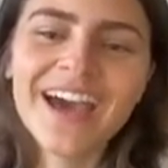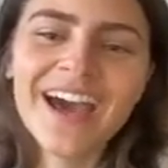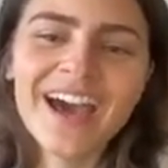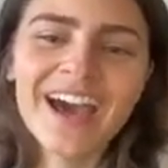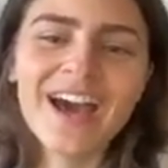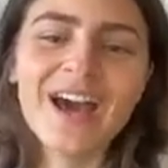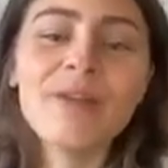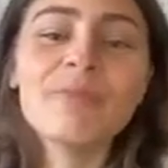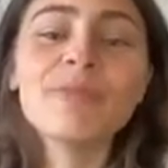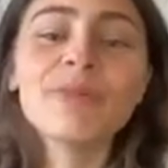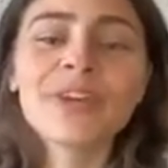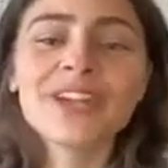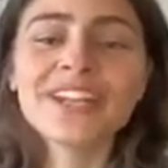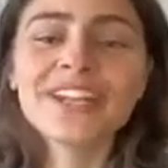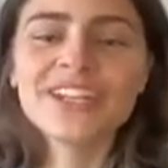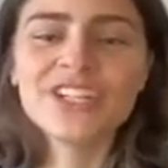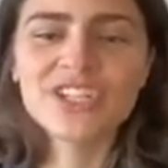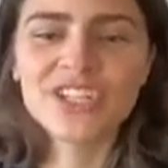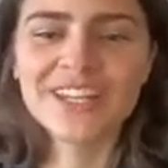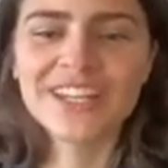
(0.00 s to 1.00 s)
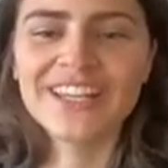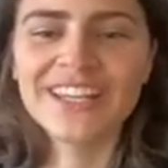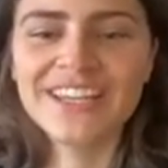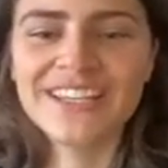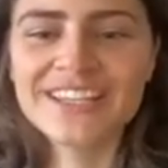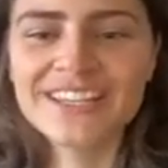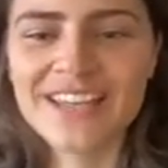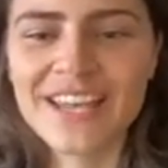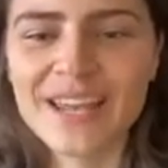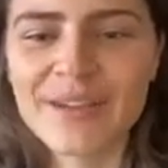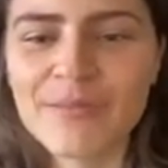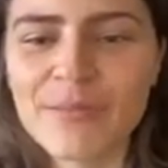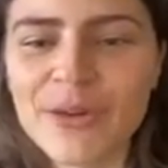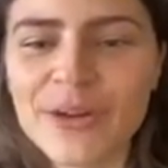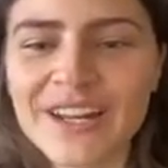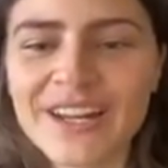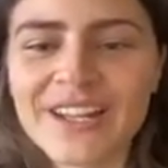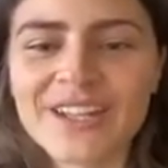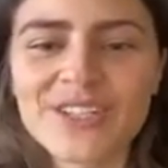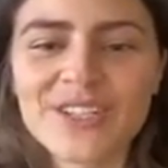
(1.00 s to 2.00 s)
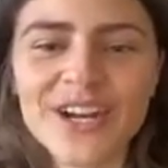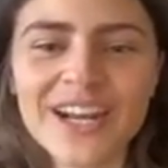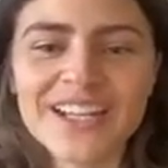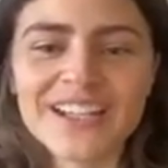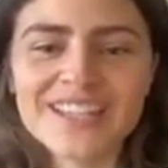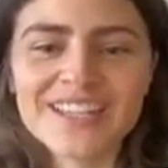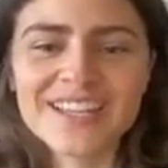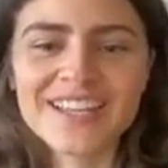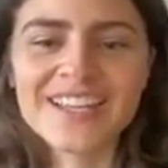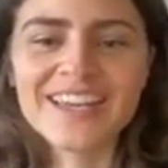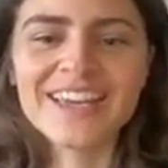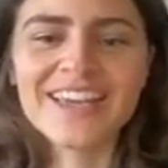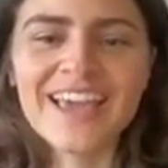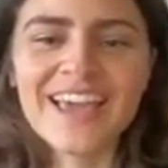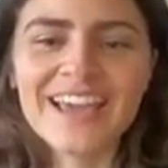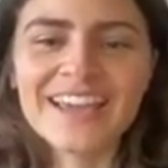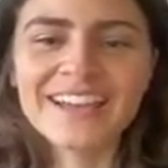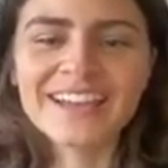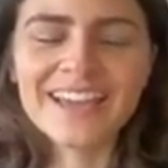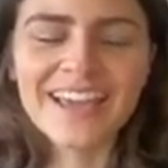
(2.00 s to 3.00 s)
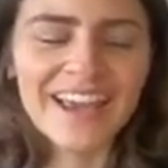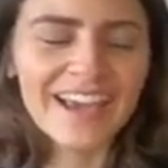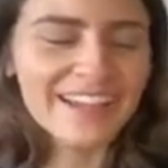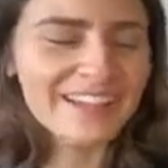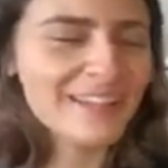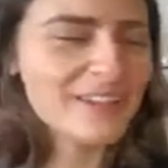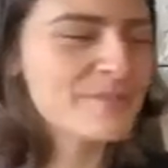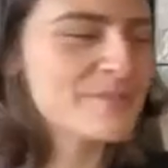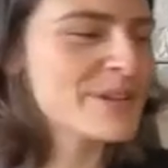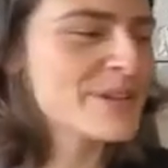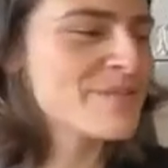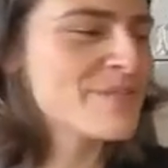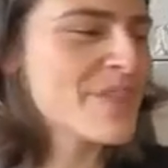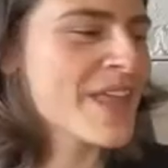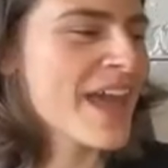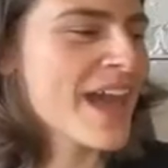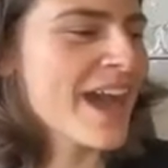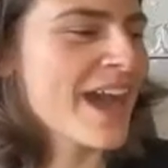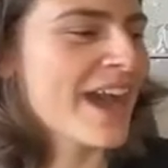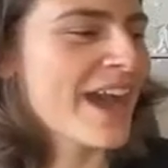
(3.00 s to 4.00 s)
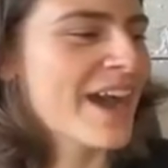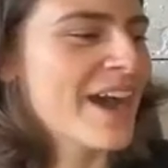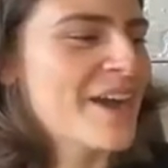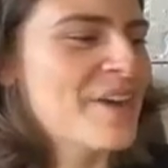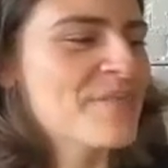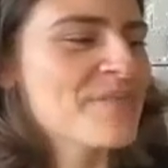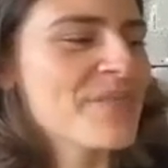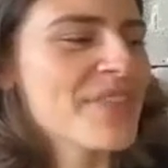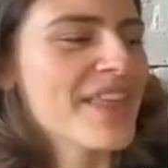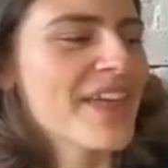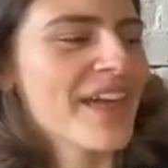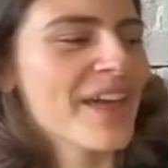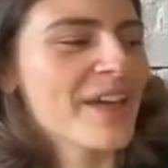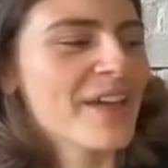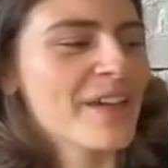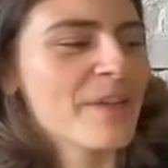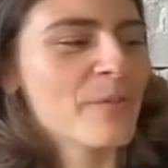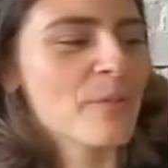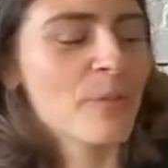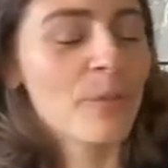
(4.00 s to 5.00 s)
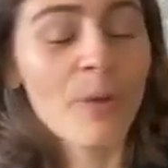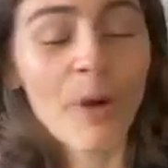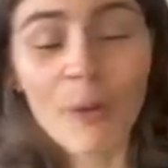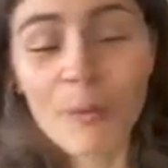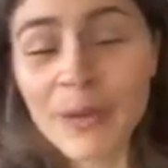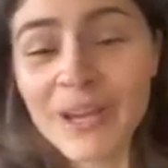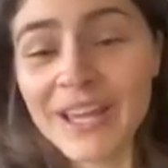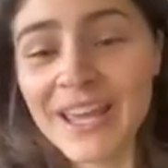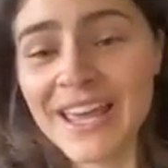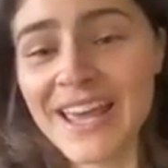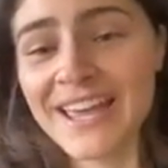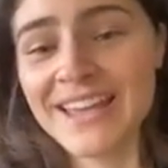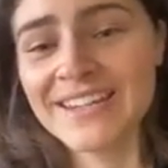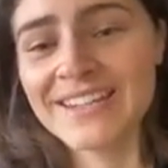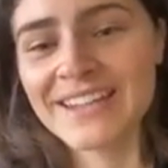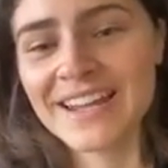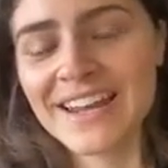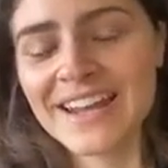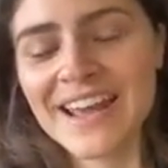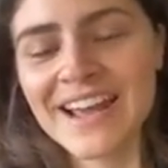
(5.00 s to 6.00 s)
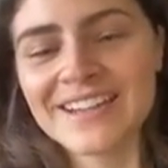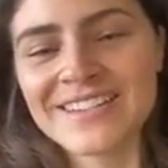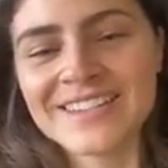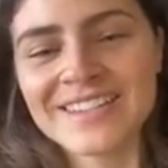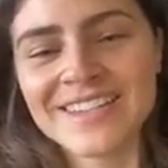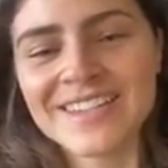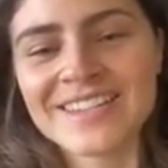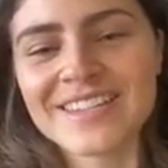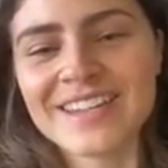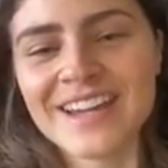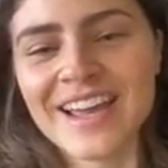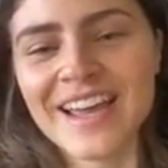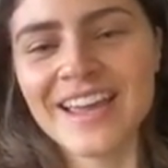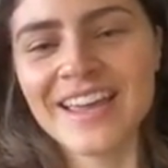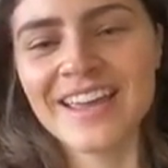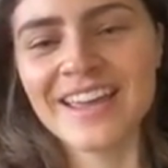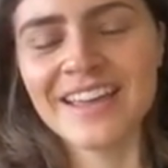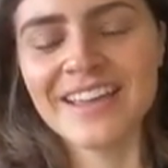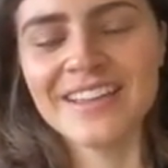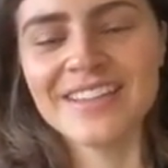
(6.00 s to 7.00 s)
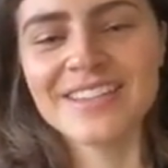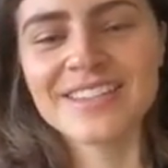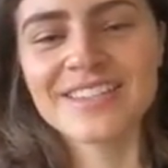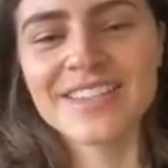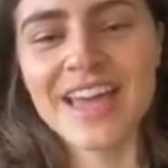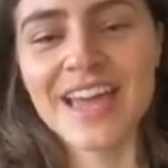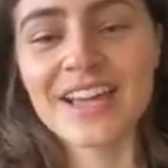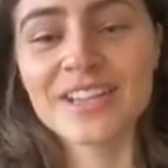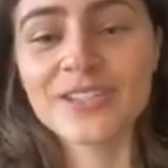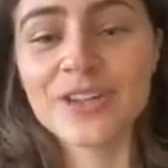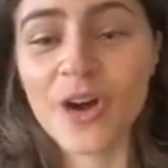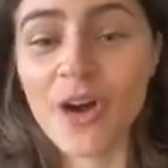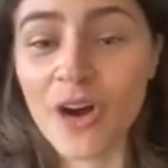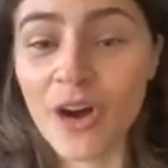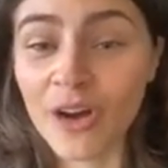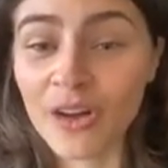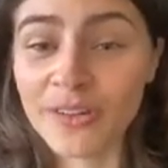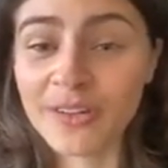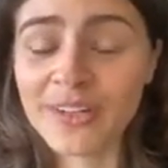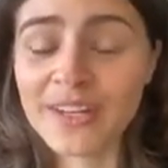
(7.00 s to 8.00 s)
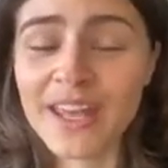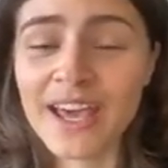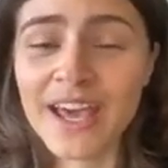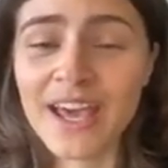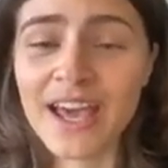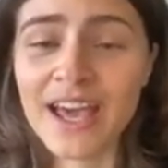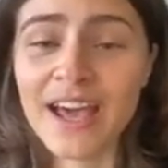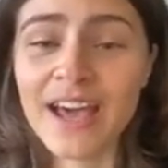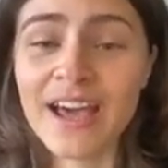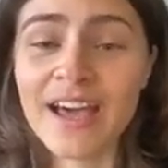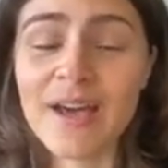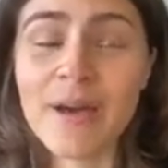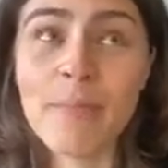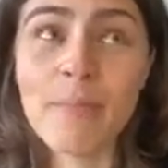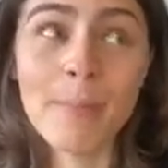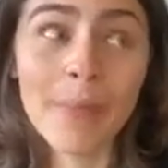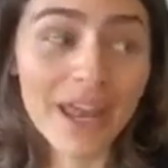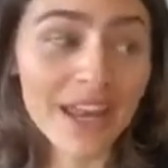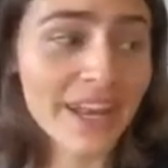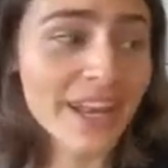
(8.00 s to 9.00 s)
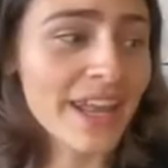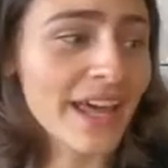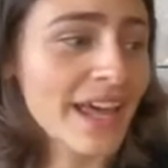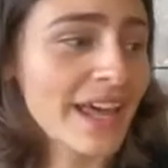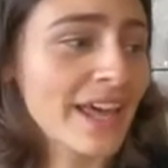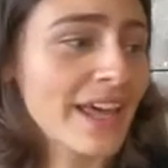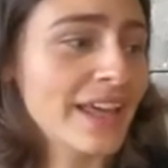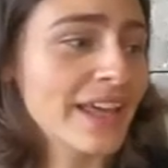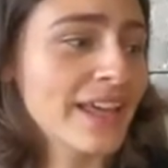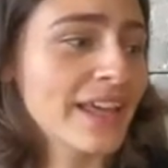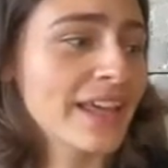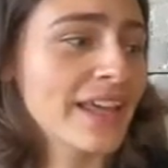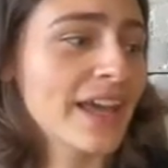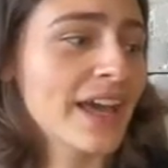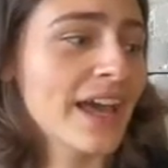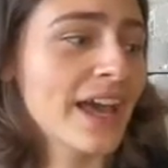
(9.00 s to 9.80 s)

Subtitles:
Mōrena Jeanette and Mōrena Tracy and Caleb. What we had announced yesterday is that on Monday